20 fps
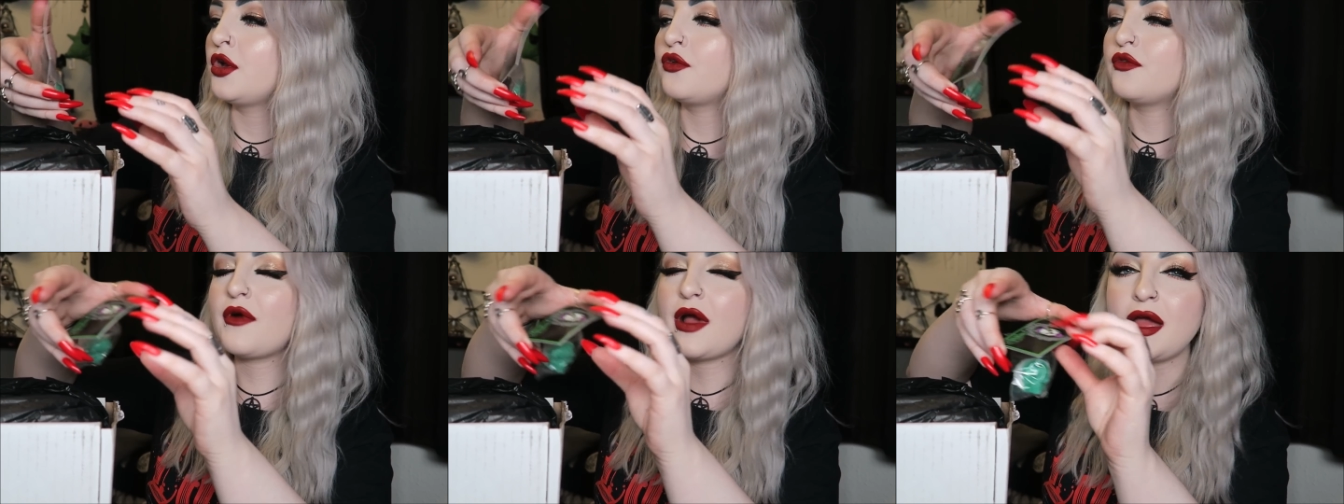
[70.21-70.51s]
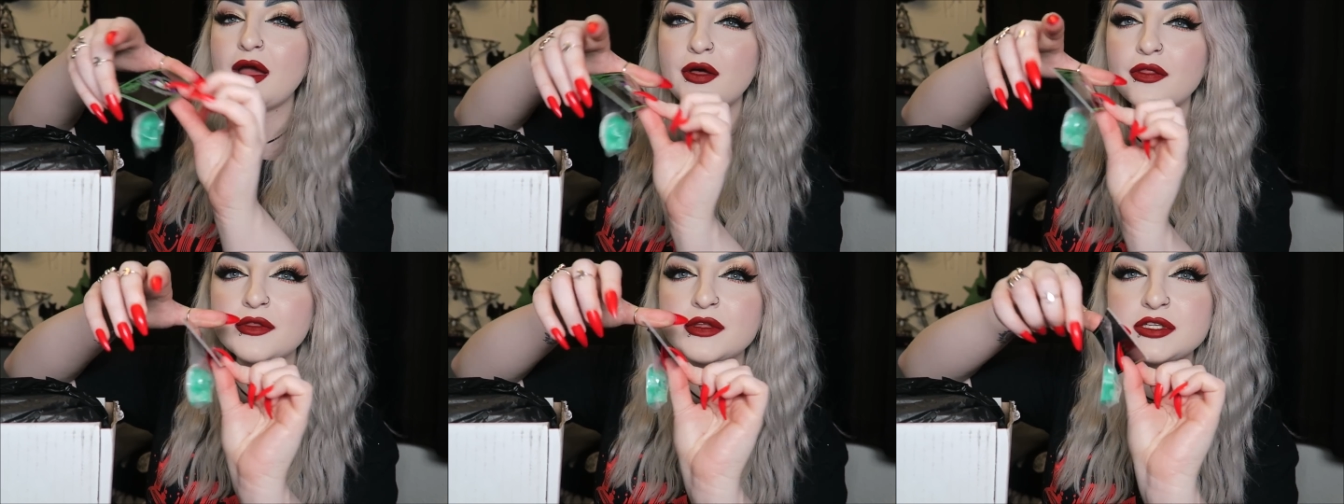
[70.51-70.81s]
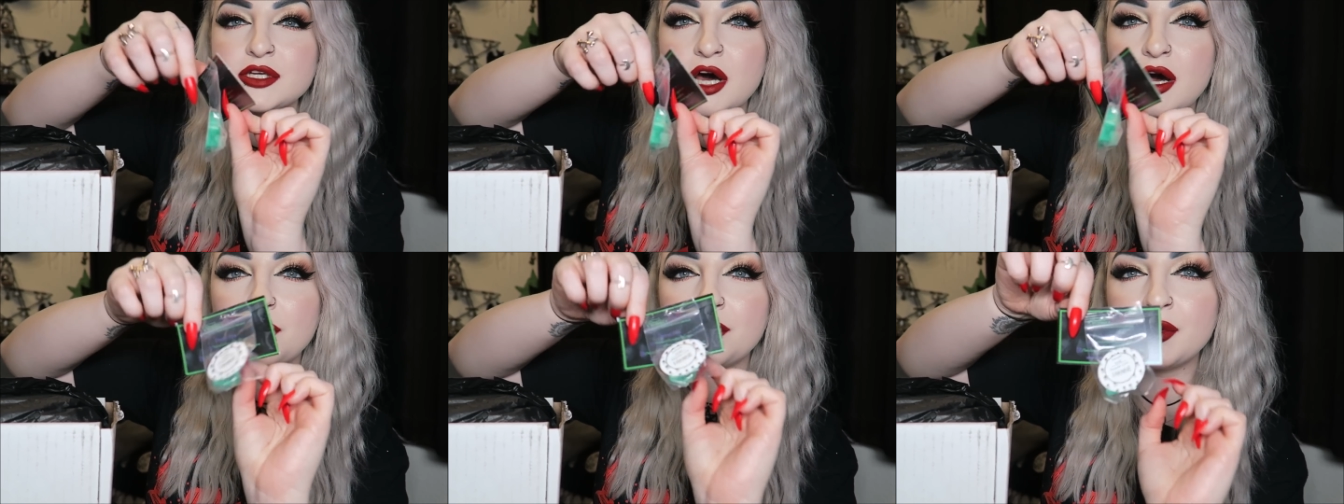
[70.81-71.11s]
right on the
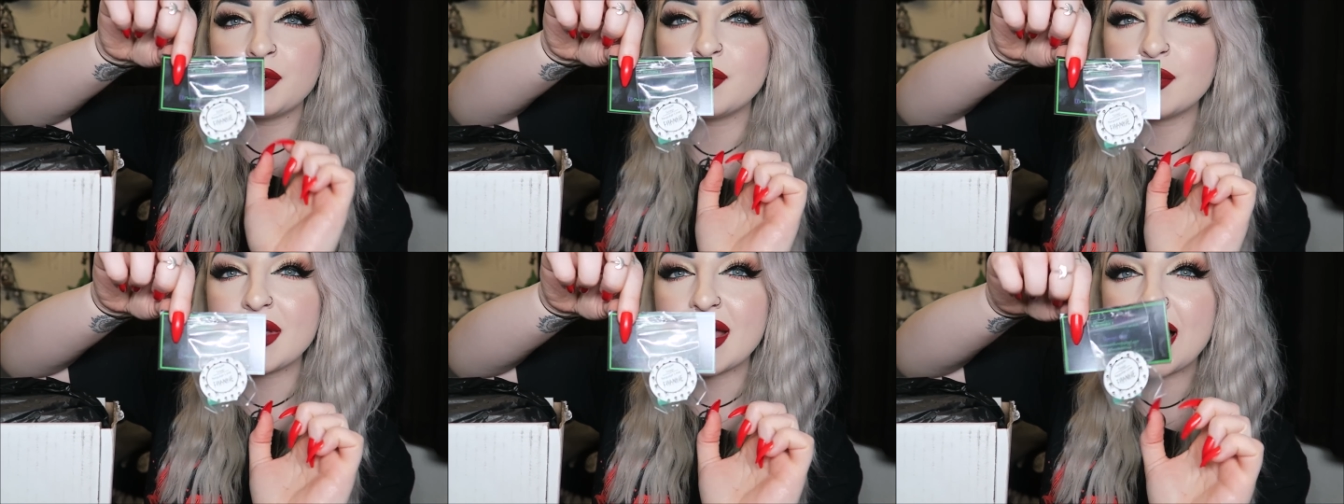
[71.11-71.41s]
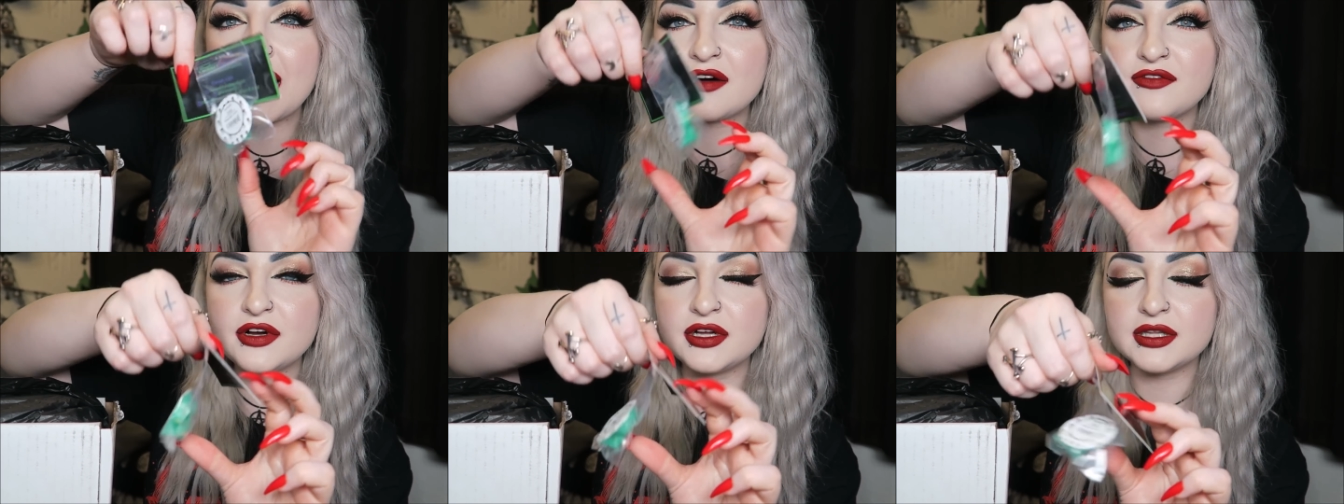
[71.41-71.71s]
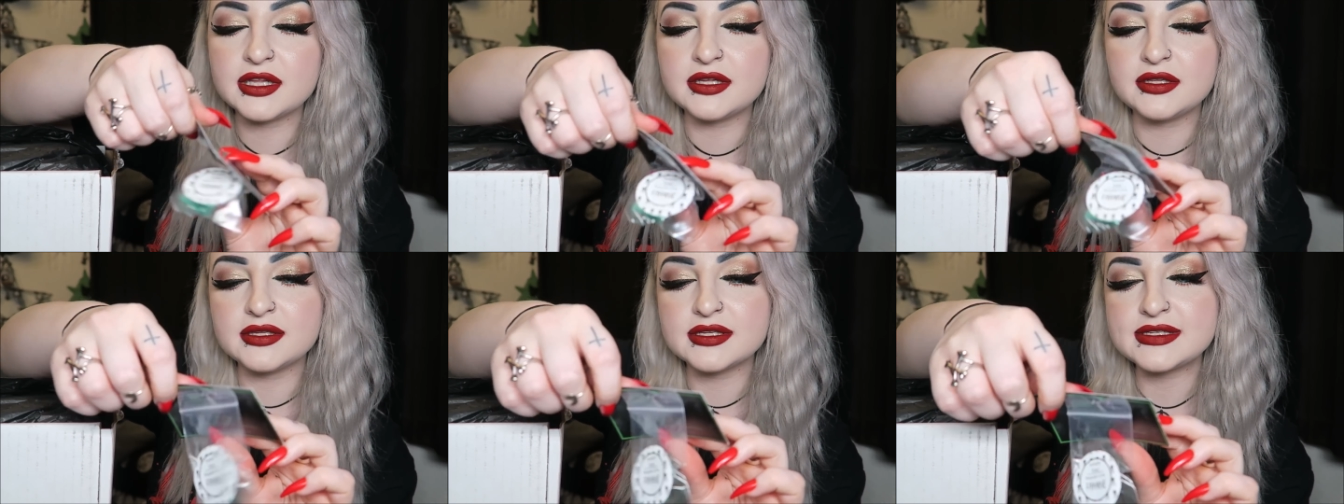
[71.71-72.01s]
top we have a
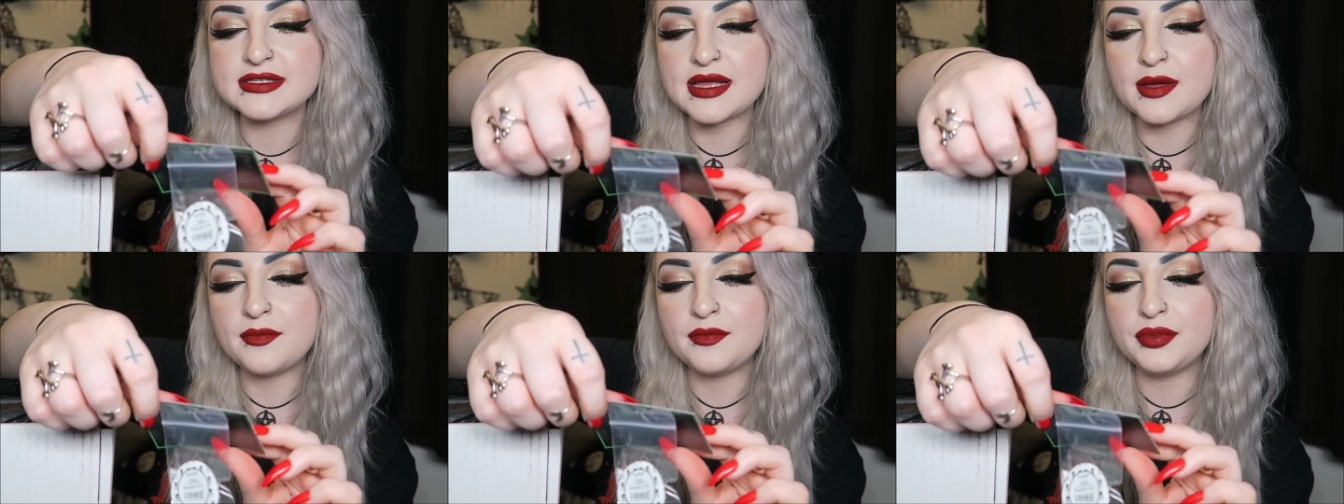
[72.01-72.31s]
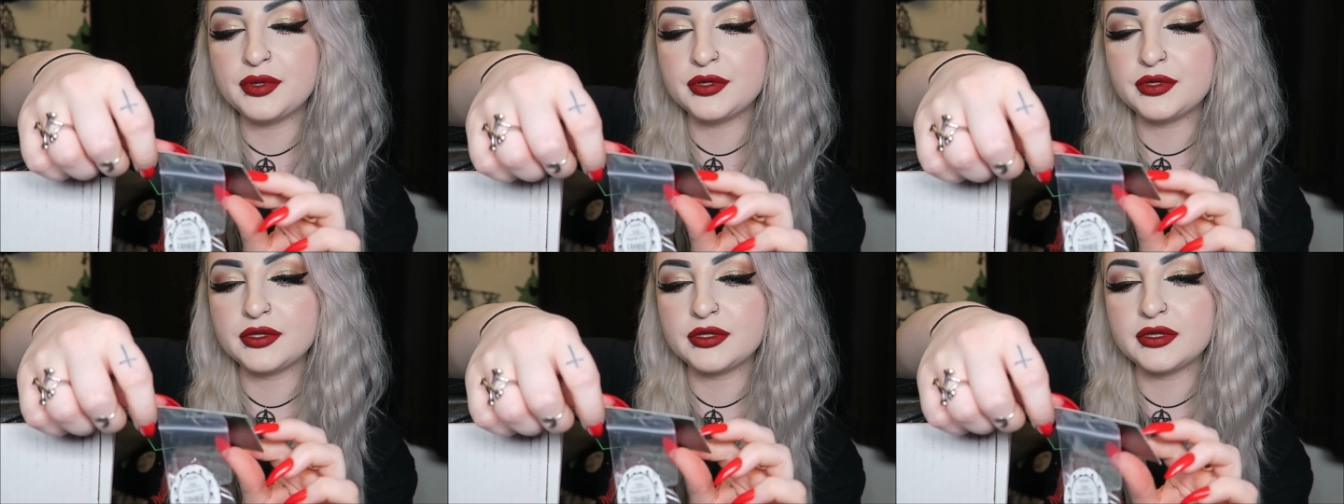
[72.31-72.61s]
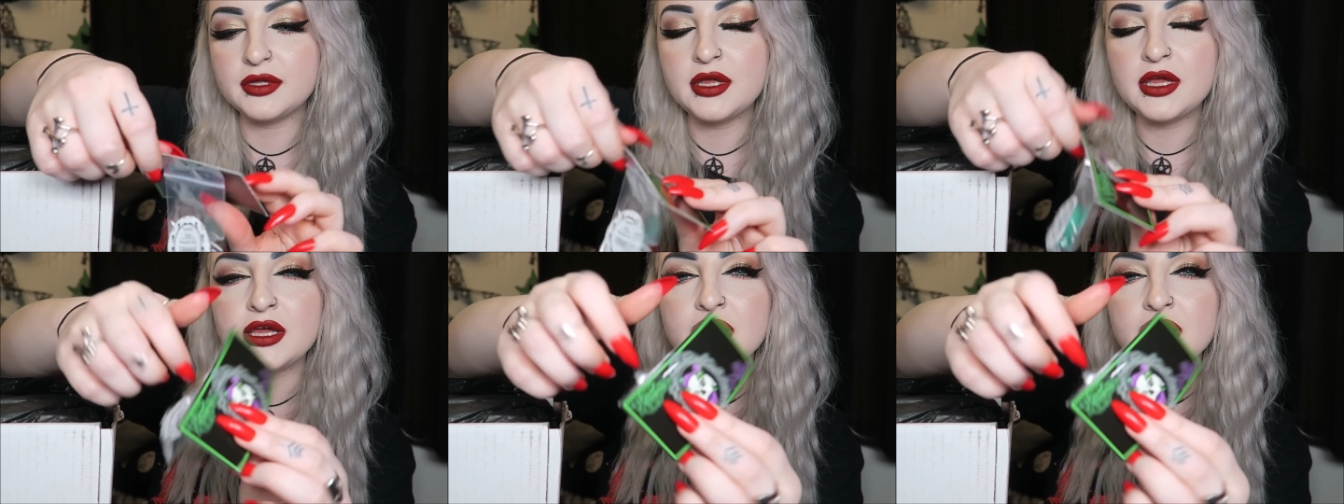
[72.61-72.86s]
little sample.